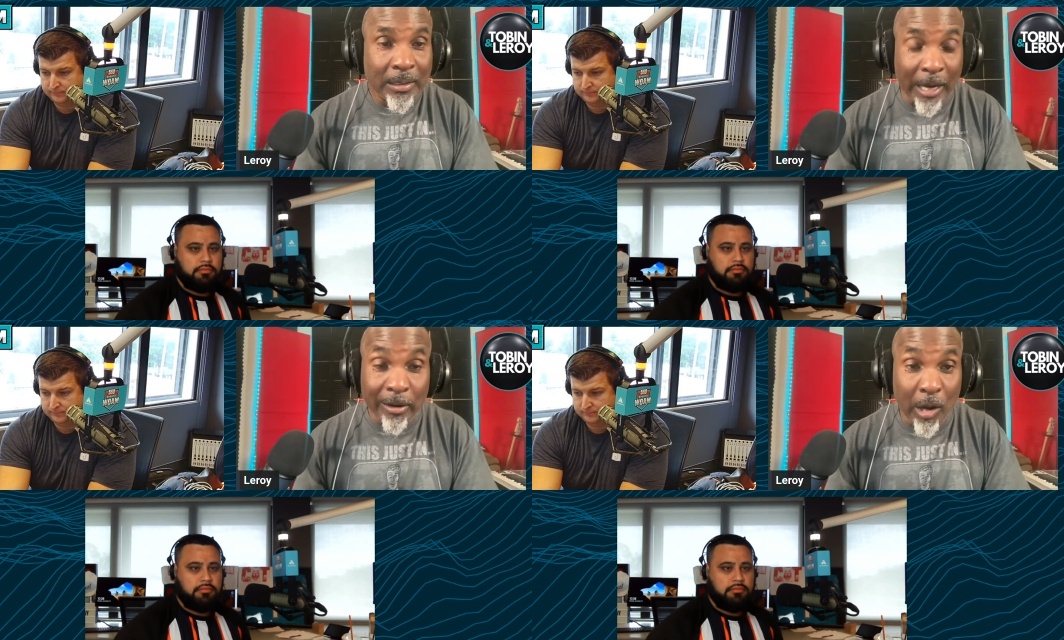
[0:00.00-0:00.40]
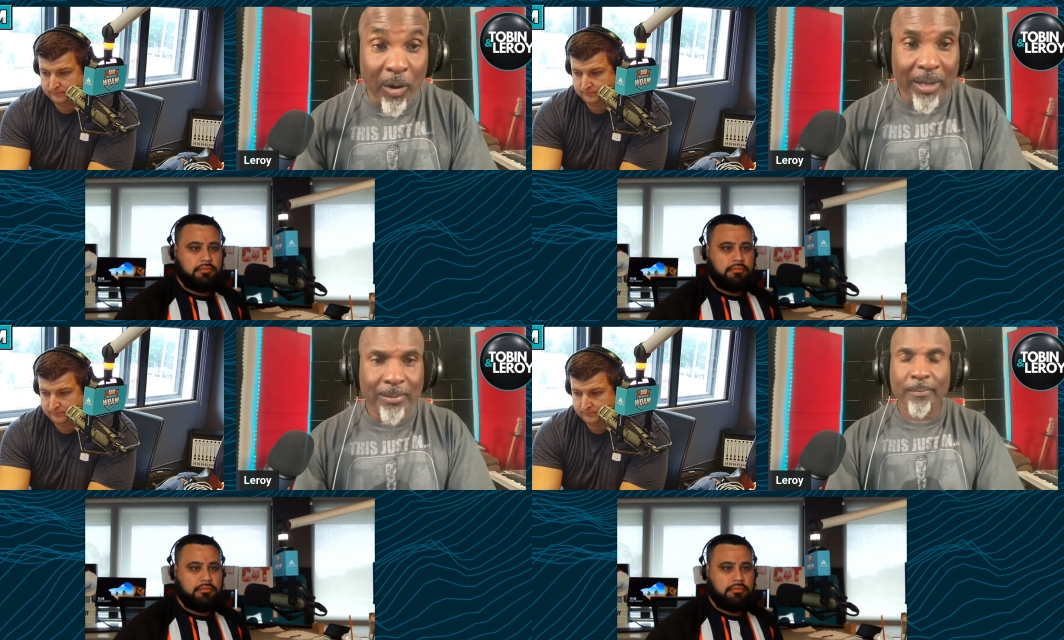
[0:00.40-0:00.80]
Speaker 1: they're
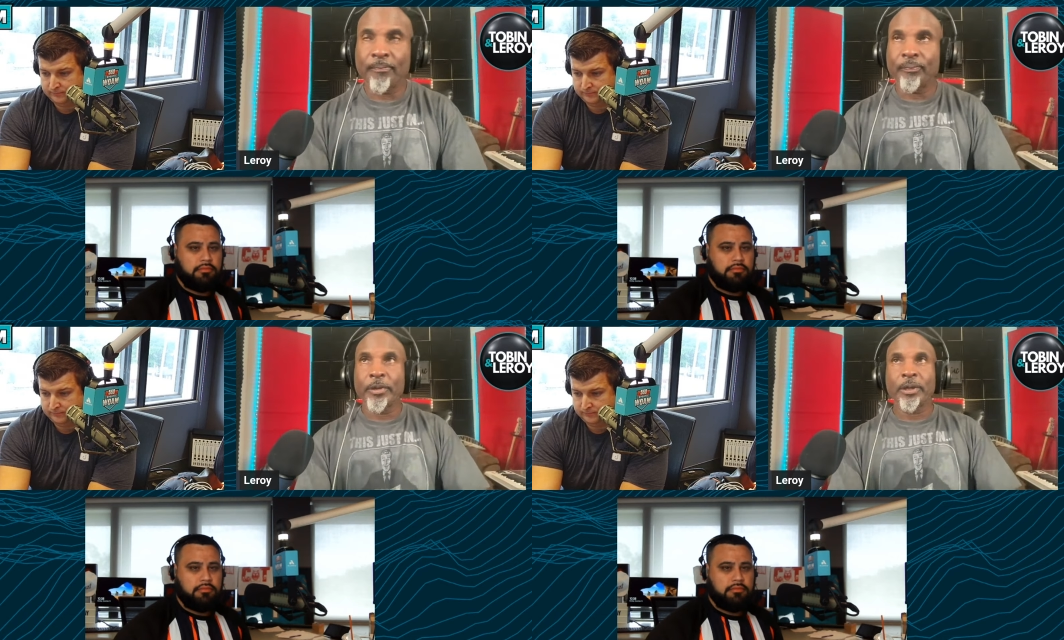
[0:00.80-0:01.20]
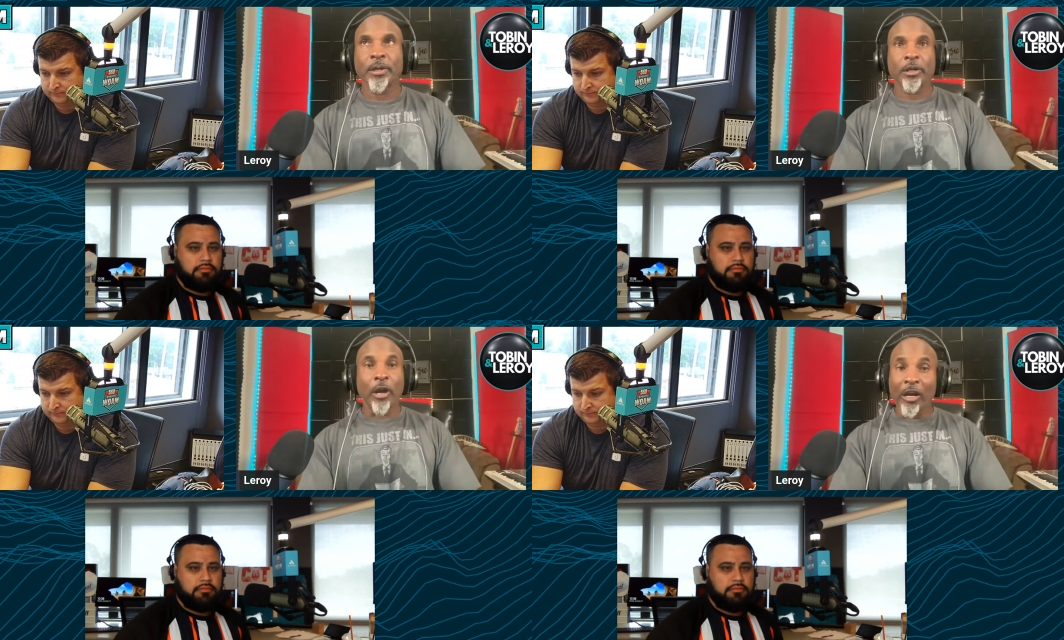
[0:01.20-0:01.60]
going
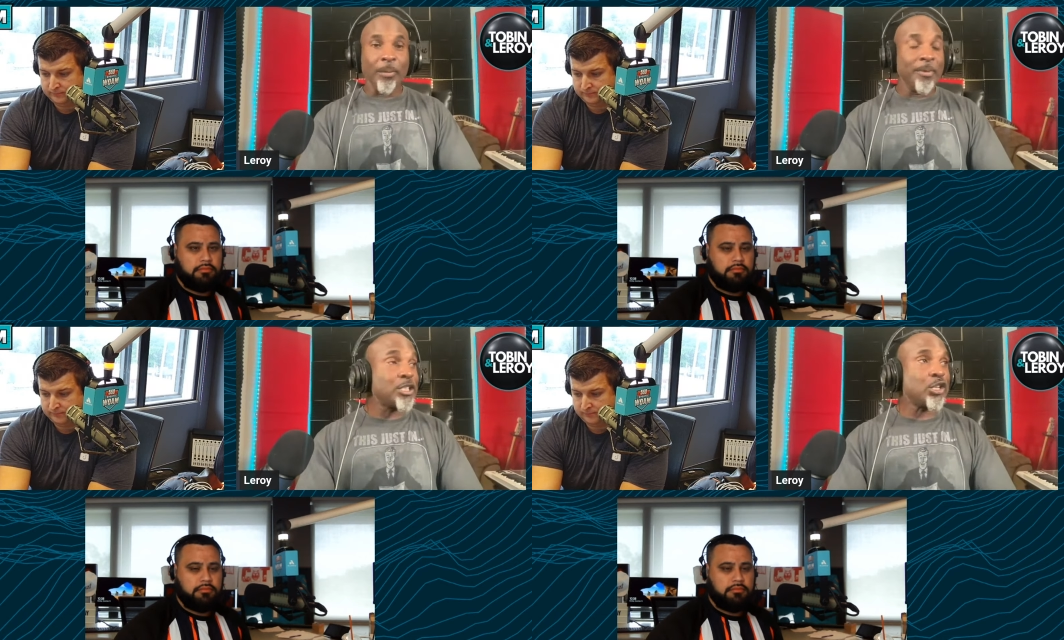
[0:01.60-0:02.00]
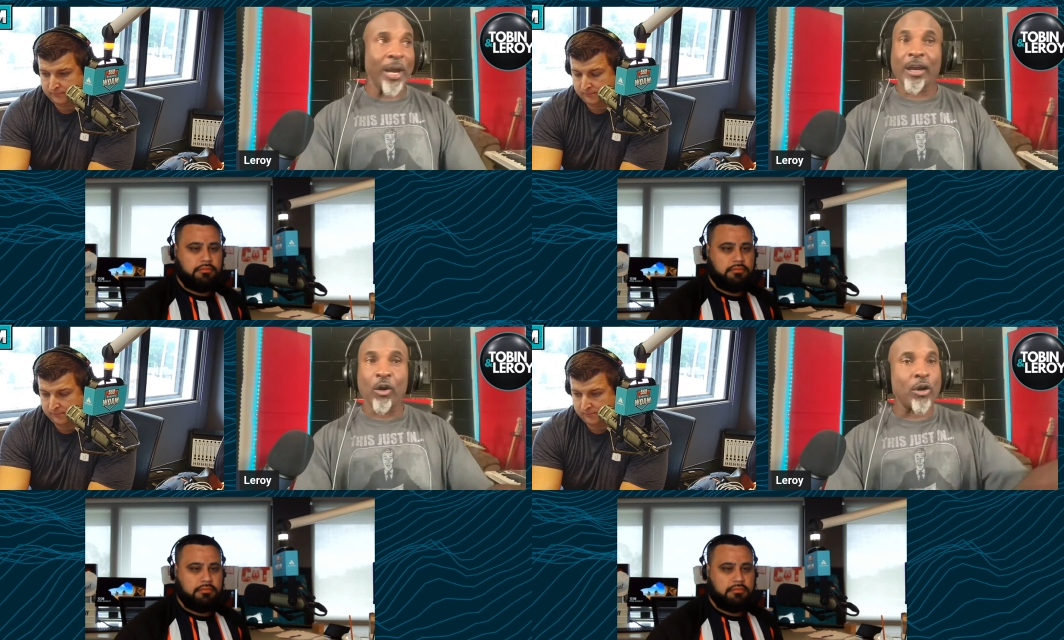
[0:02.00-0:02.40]
Gardner Minshew
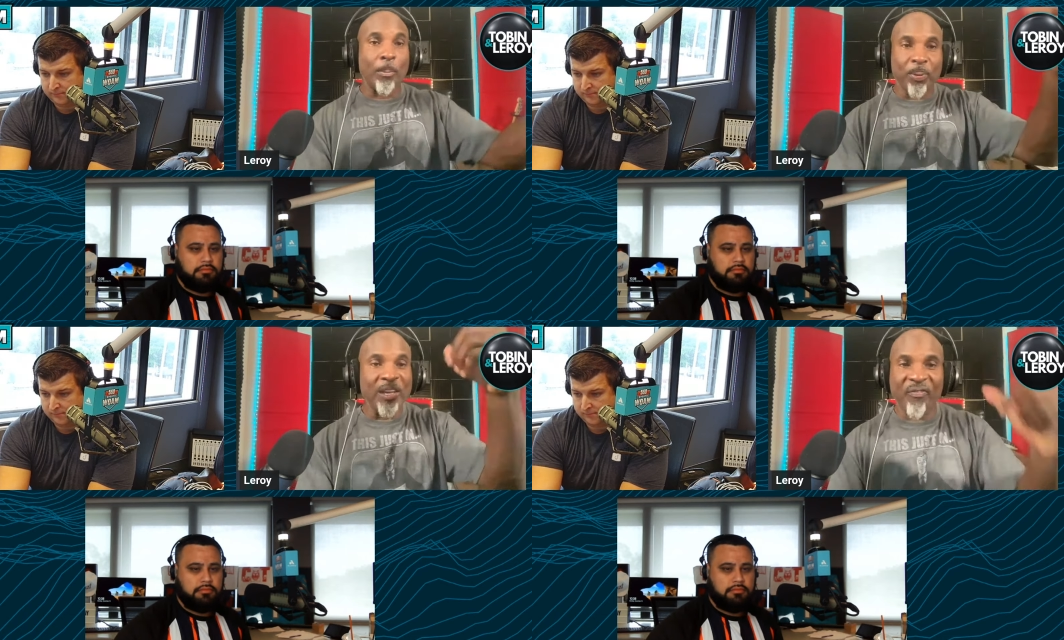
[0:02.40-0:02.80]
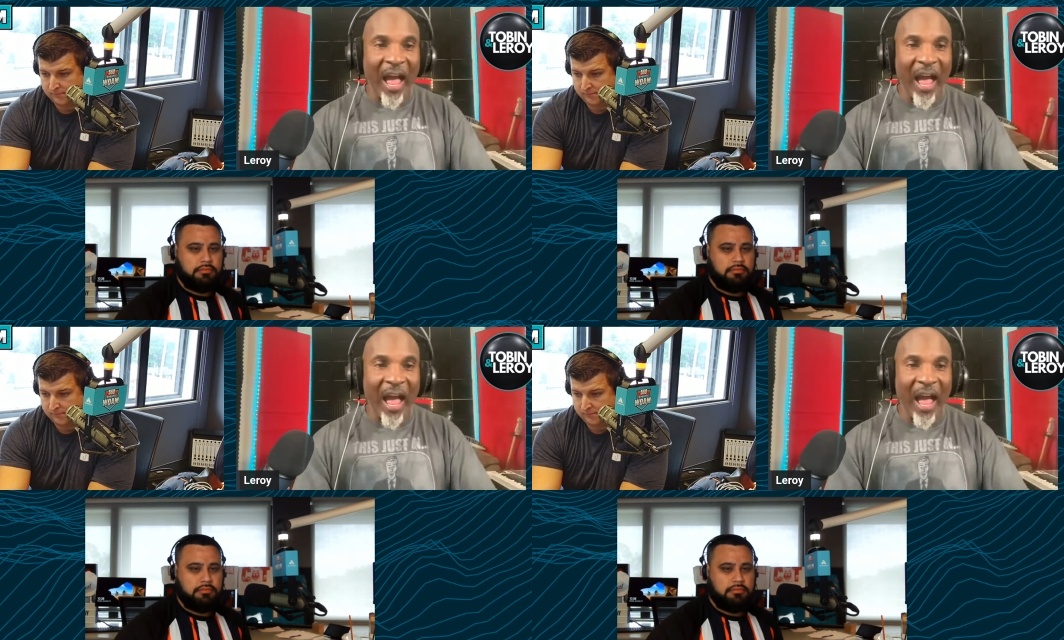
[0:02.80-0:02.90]
ain't gonna complete